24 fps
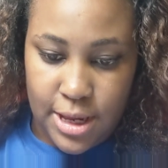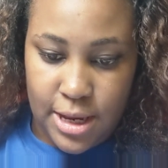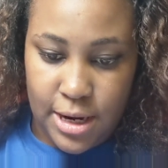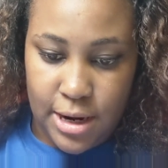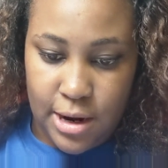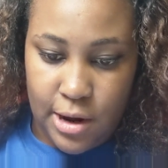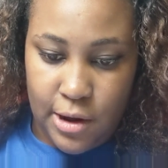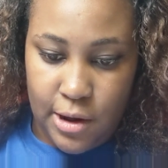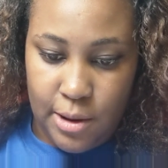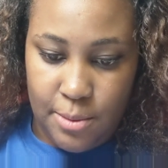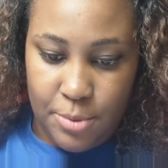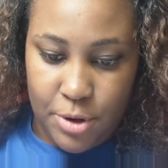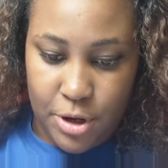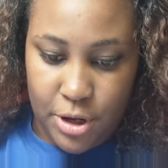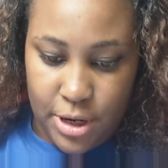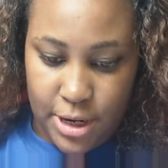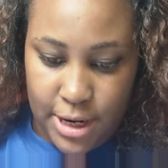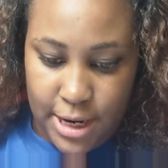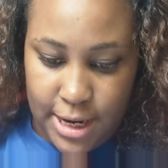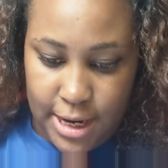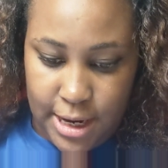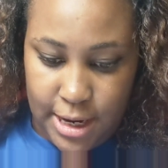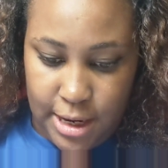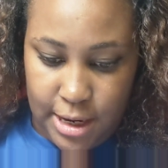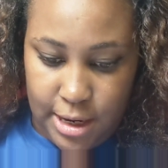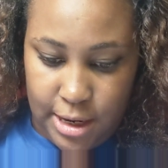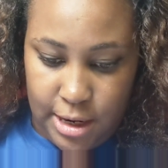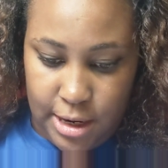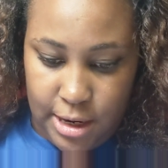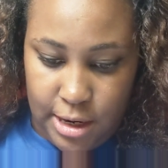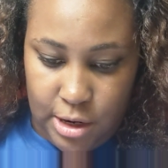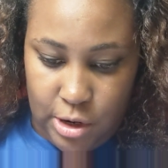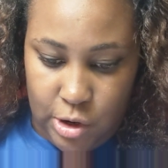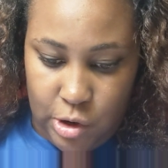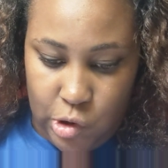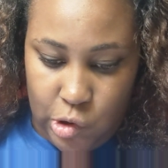And now I'm going to
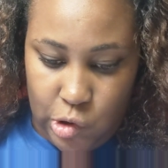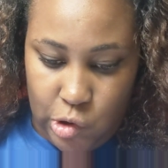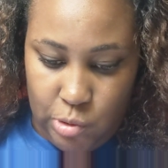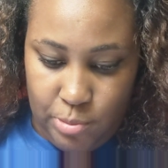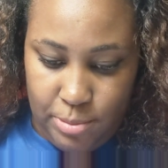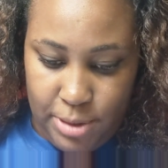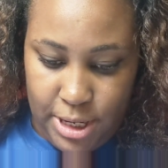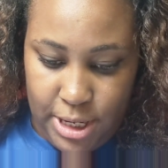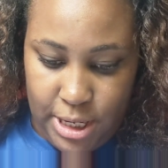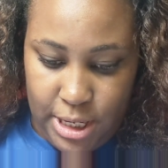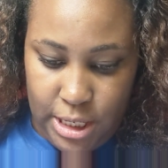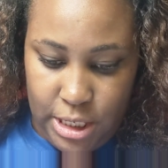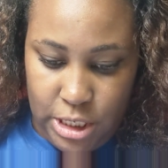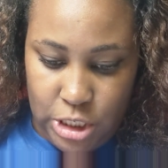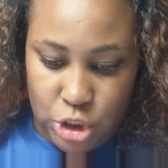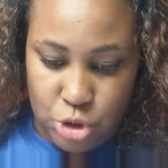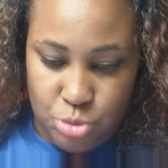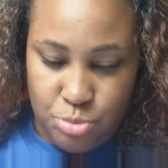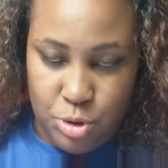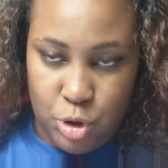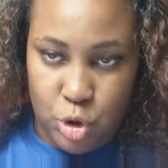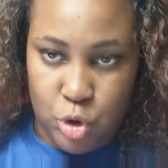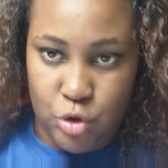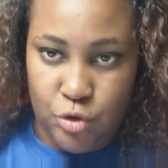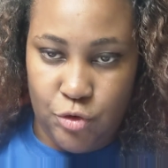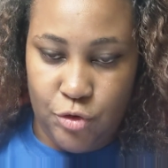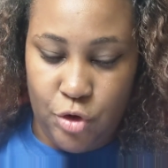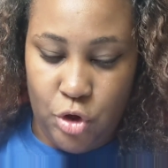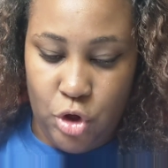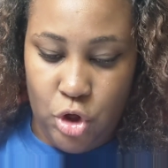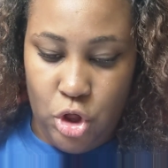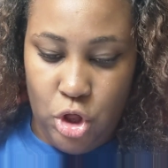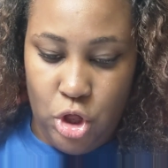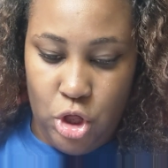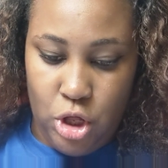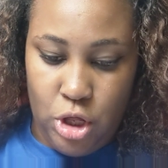add all my Age
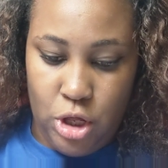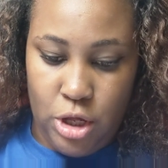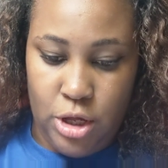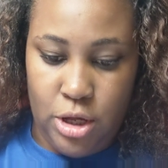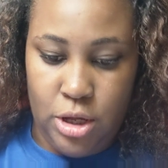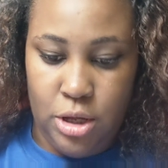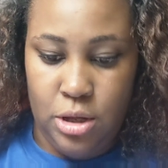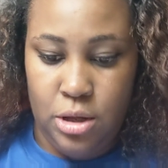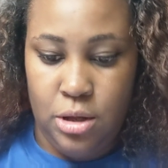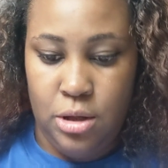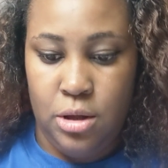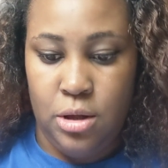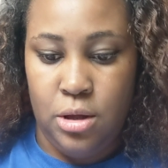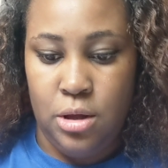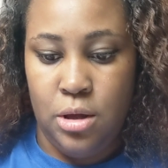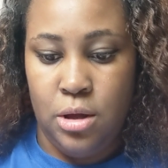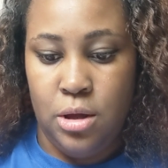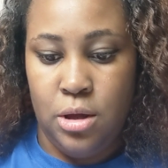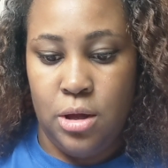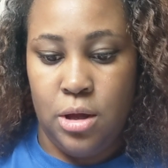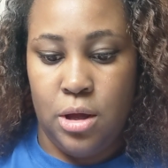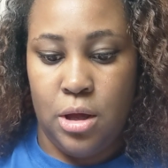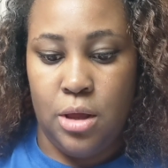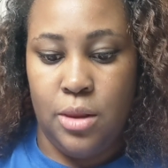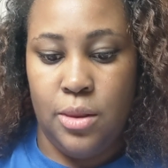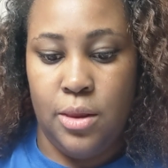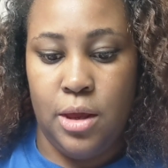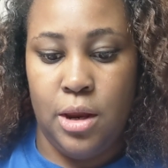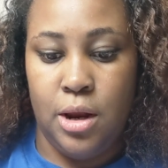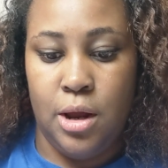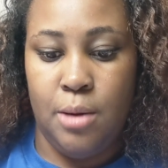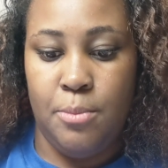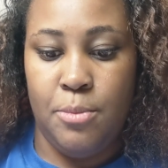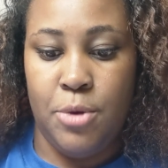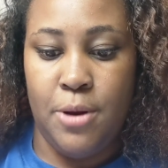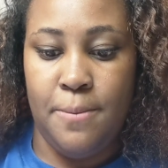Beautiful. And
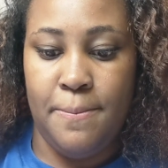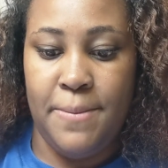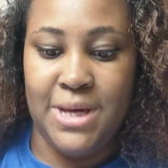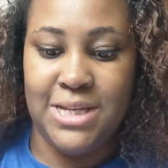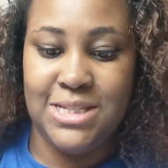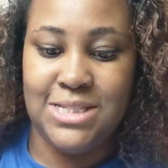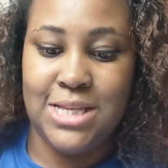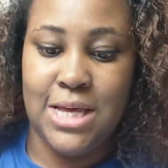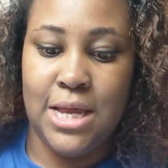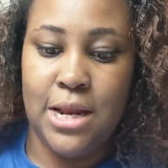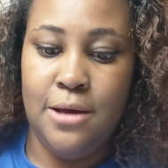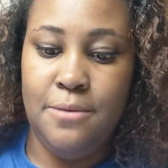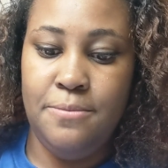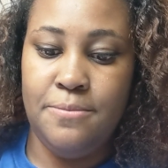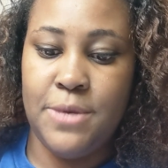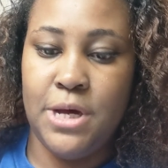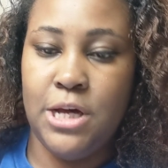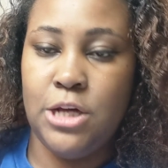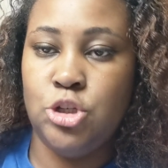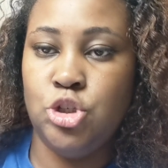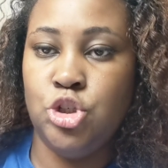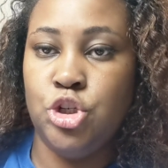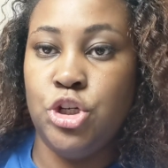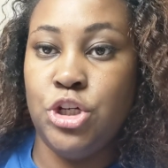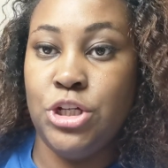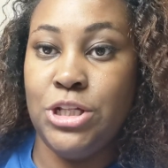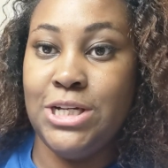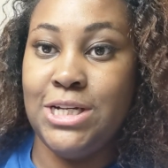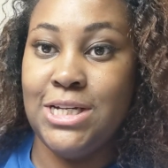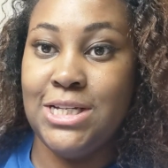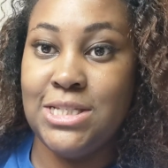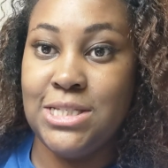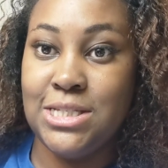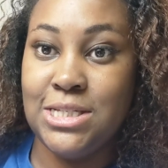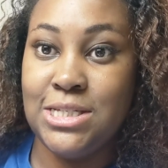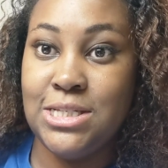then I'm going to mix that up. I'll show you the
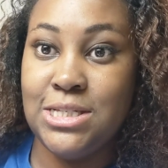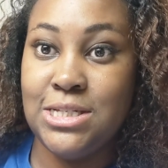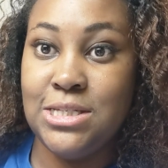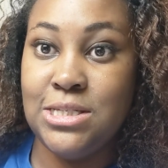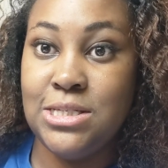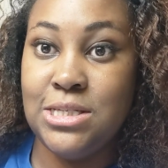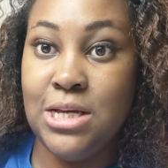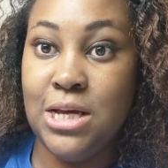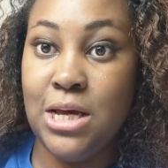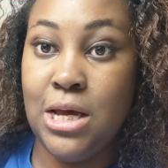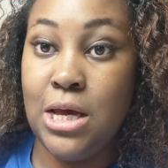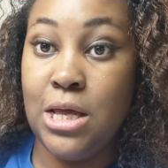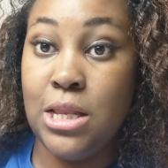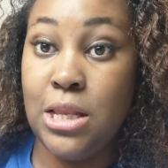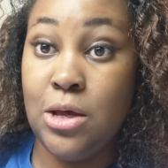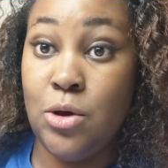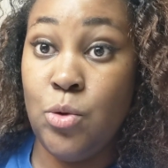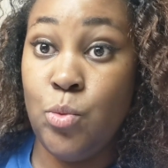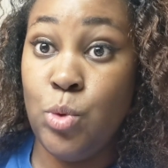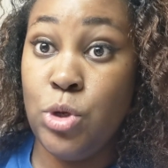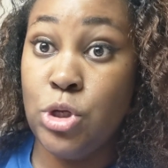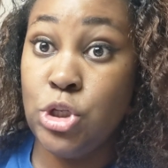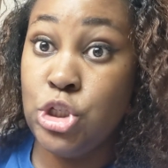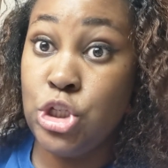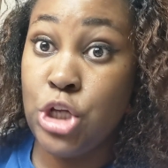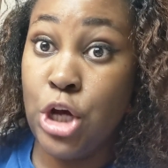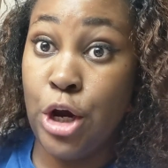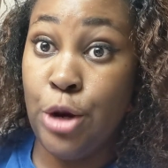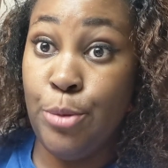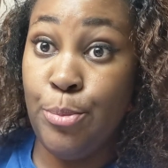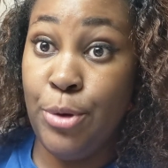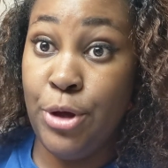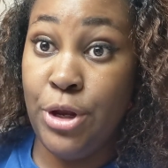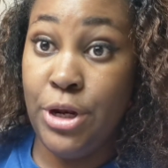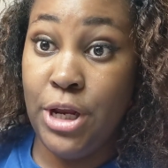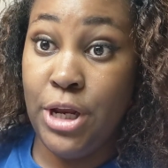consistency and then we'll
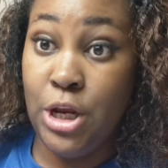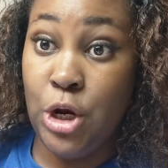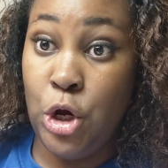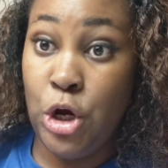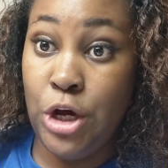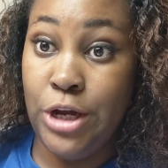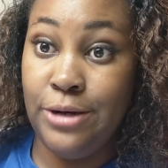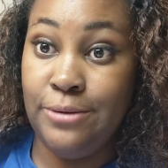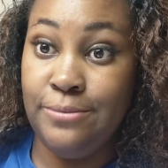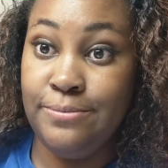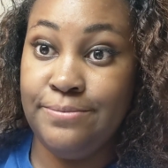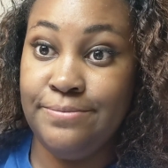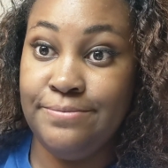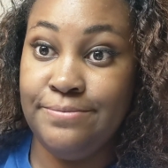start putting it on.